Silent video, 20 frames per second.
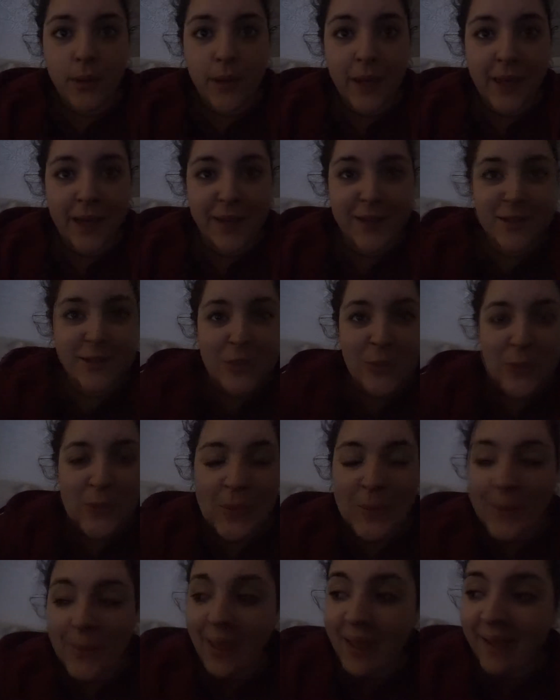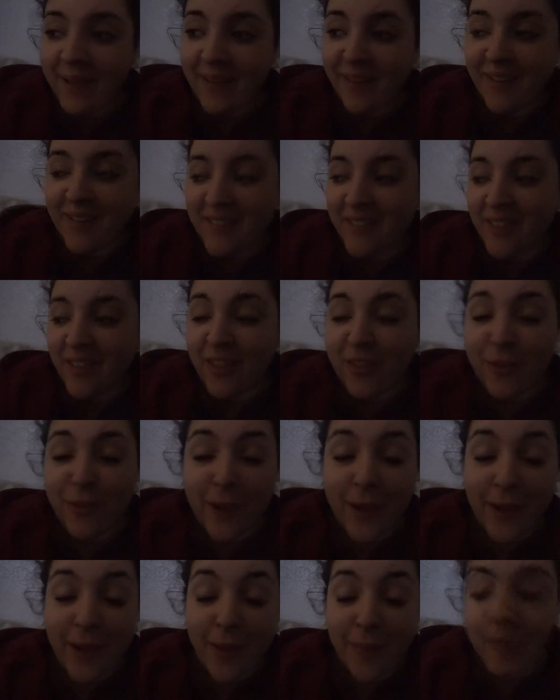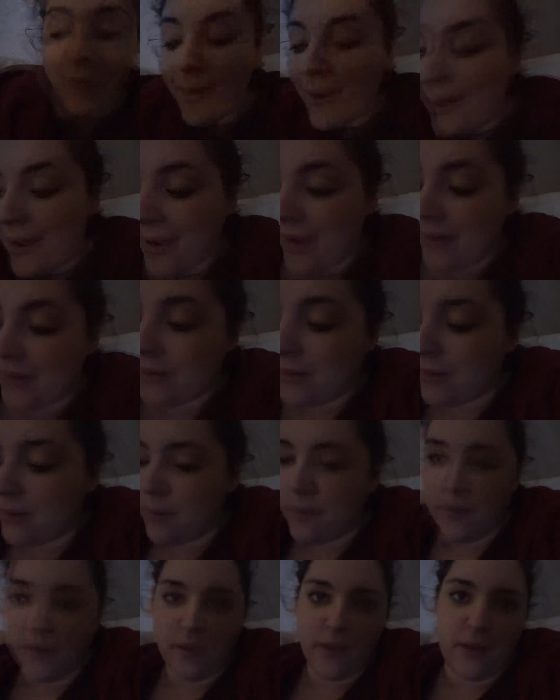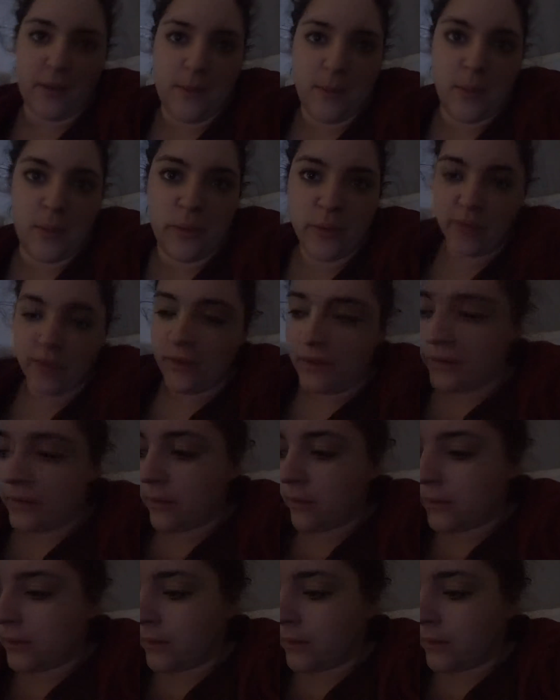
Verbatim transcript: Okay, so I'm back. It's like three a m and one second, let me pause this.